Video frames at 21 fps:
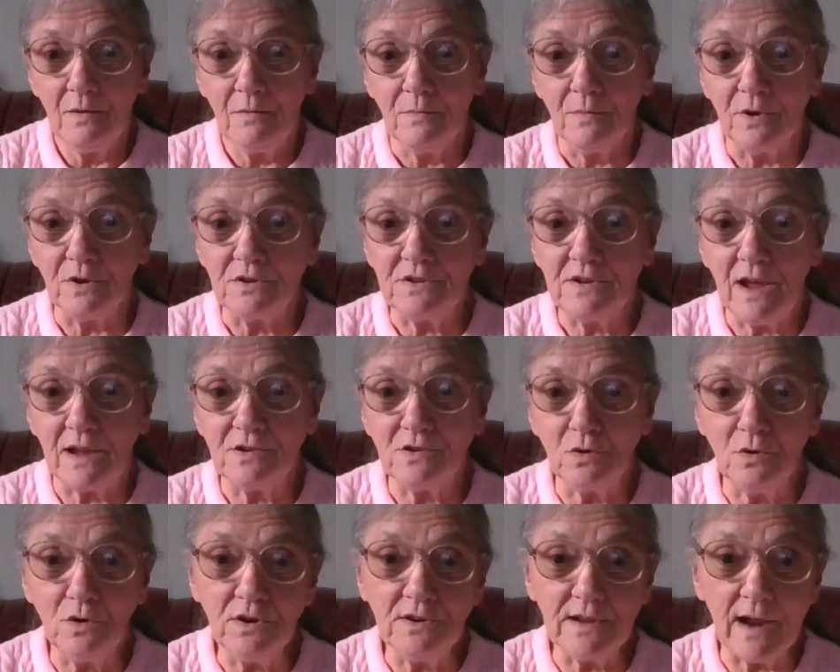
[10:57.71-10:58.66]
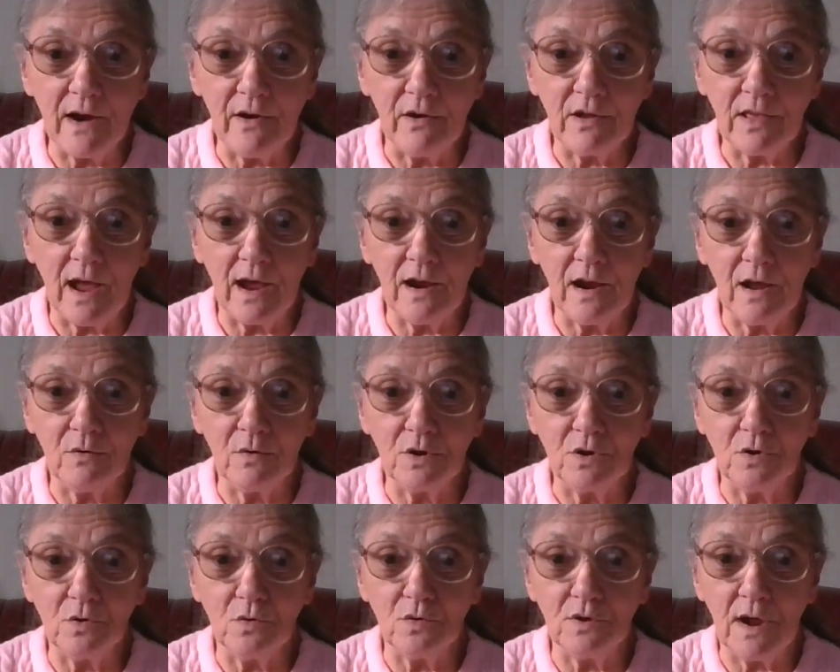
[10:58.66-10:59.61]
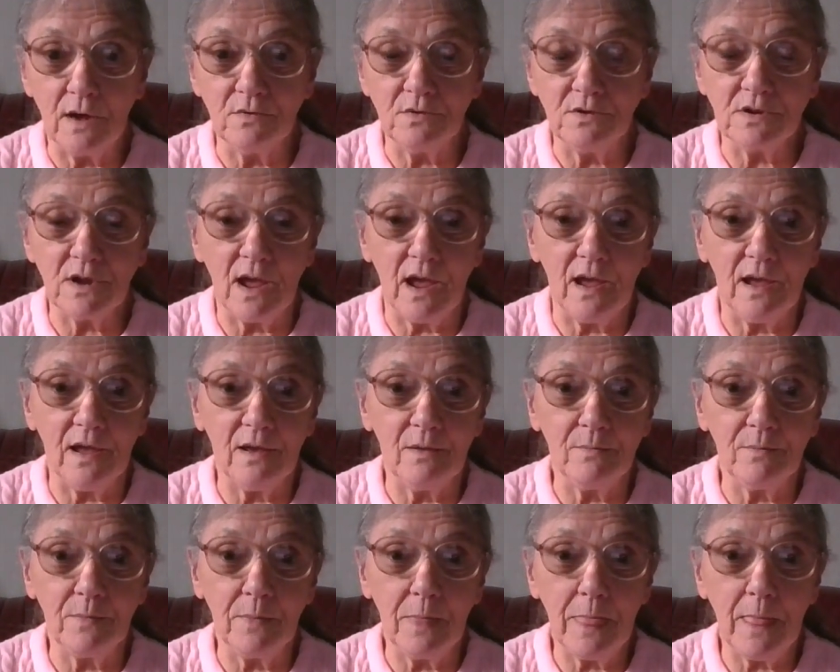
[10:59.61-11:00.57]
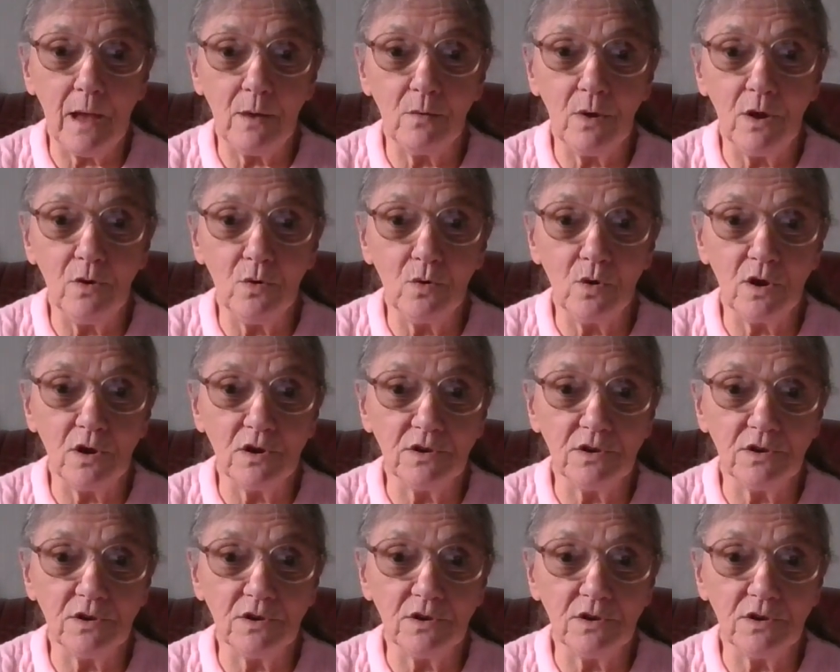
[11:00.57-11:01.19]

But I told Derek that I would go down to um, our local